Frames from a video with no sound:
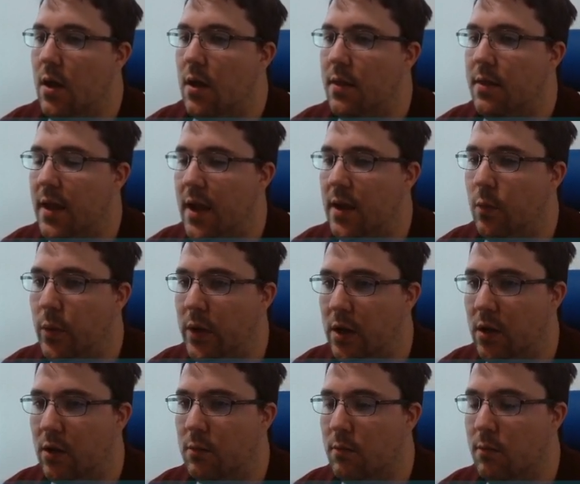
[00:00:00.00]
Then we
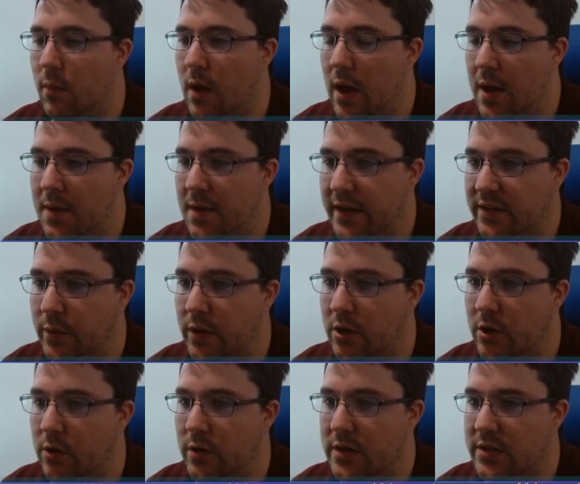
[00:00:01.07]
can, the next thing we can
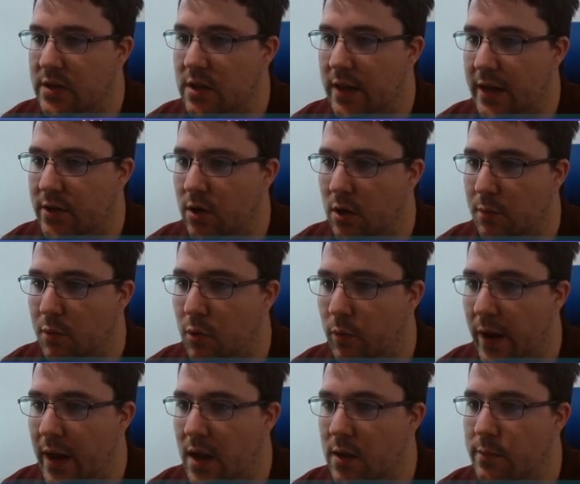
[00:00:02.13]
do is collect our
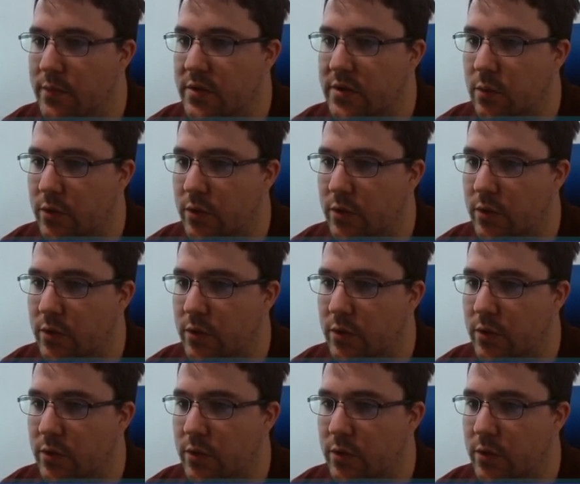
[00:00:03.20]
params,